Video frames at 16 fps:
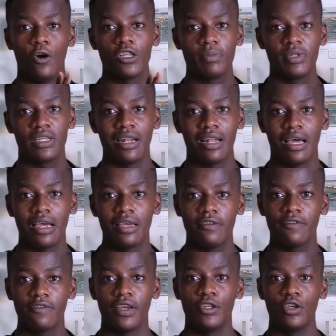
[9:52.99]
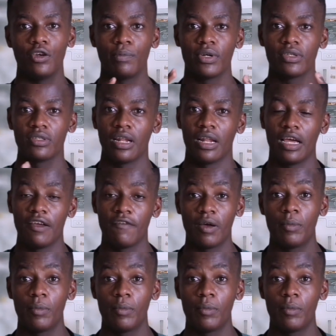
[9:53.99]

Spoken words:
hospital life and your personal life.